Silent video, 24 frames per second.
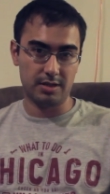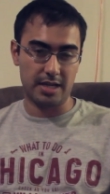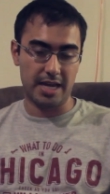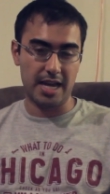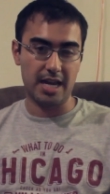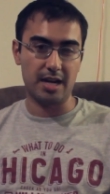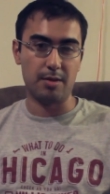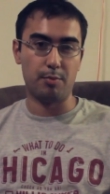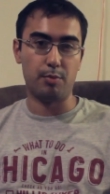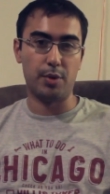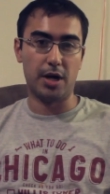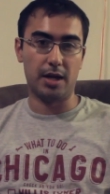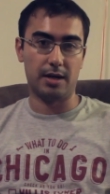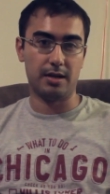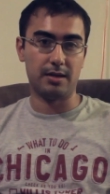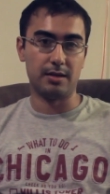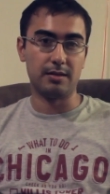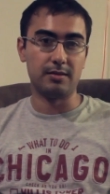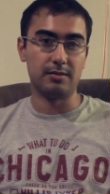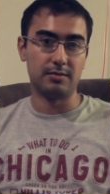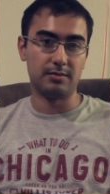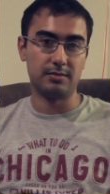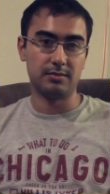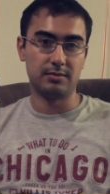hit a button,
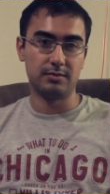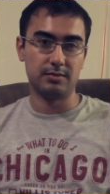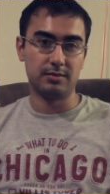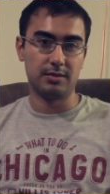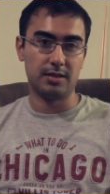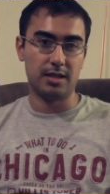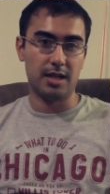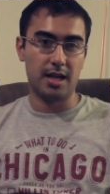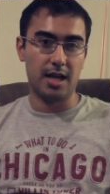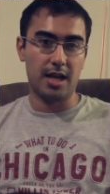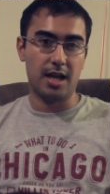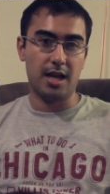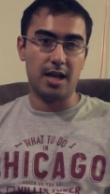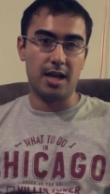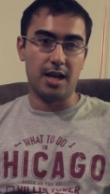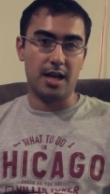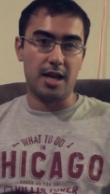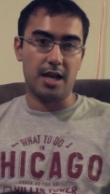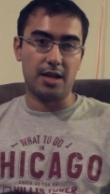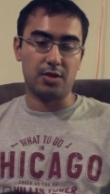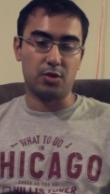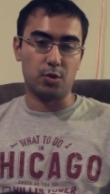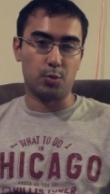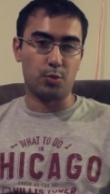
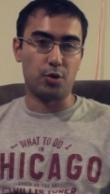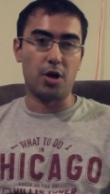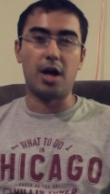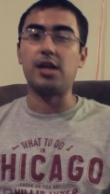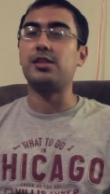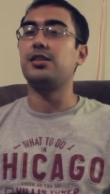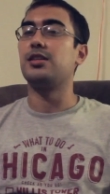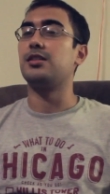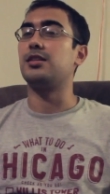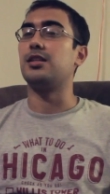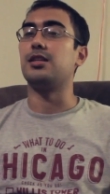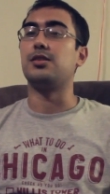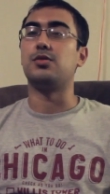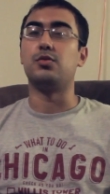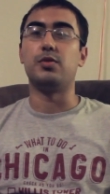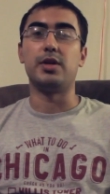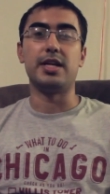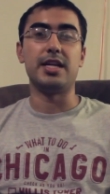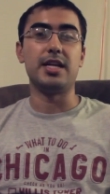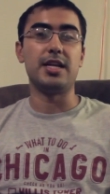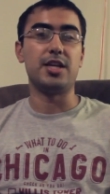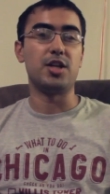and through processes we